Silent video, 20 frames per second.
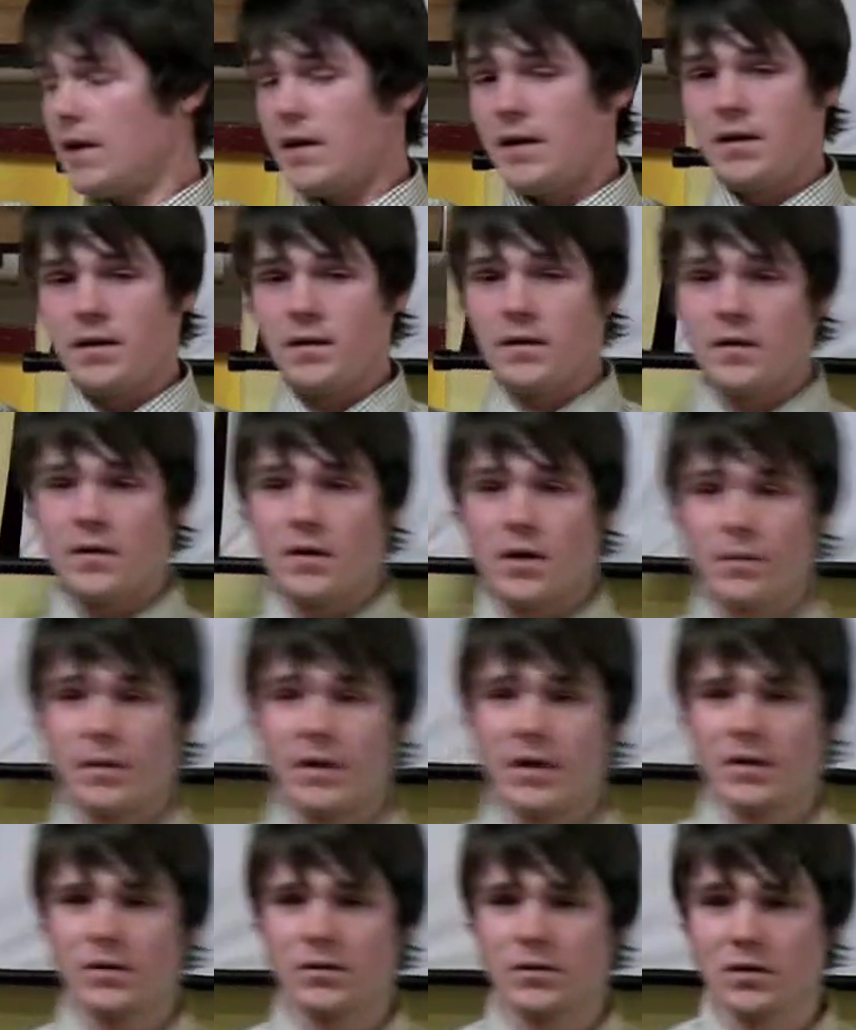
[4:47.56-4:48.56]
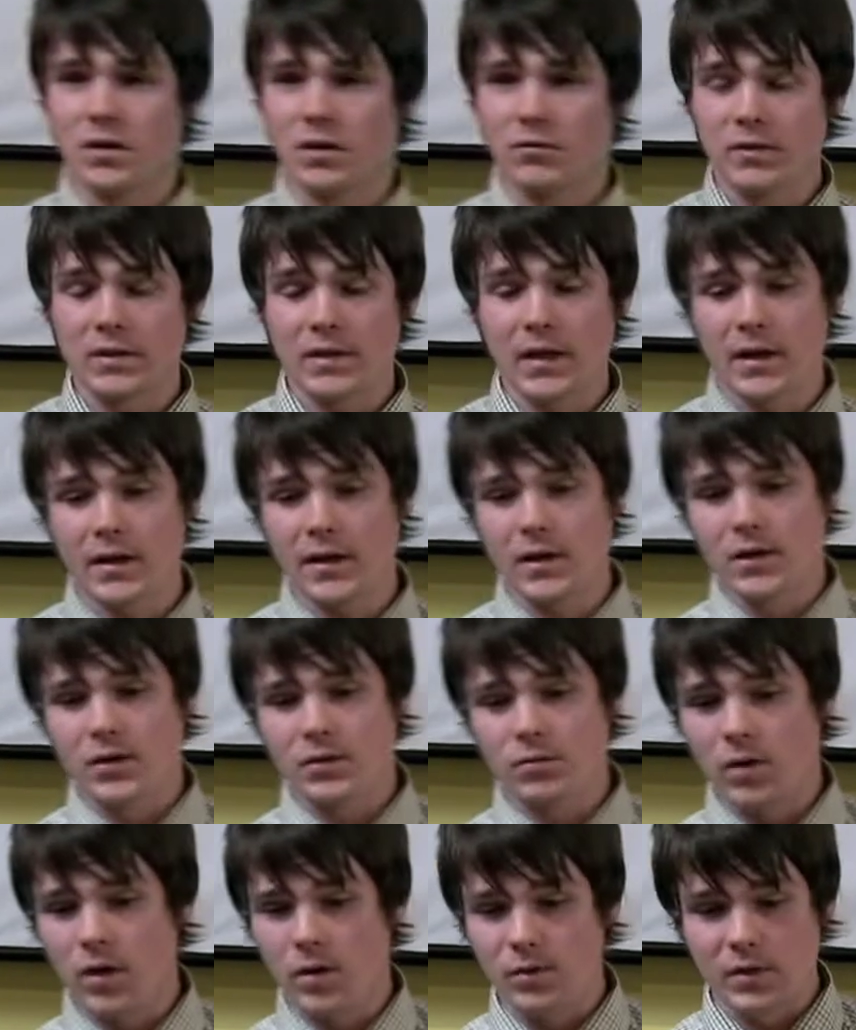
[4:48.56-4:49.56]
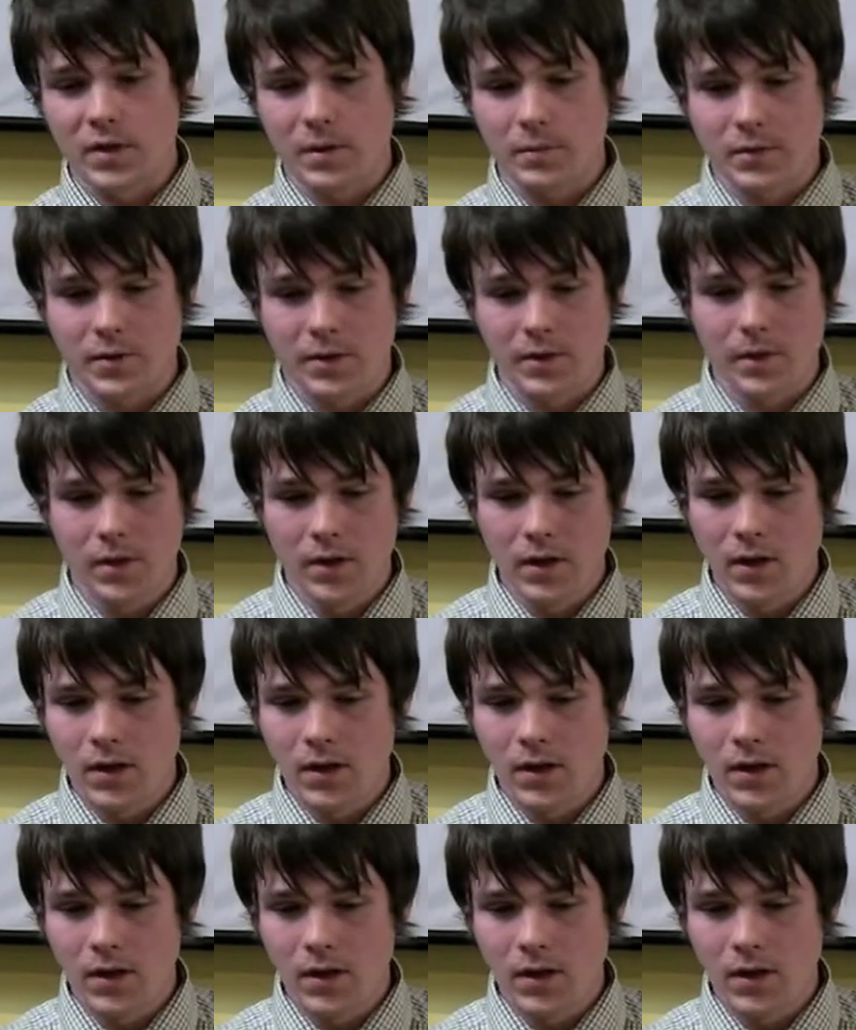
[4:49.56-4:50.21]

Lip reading: there, you know what I mean? It was like ridiculous what I was up to.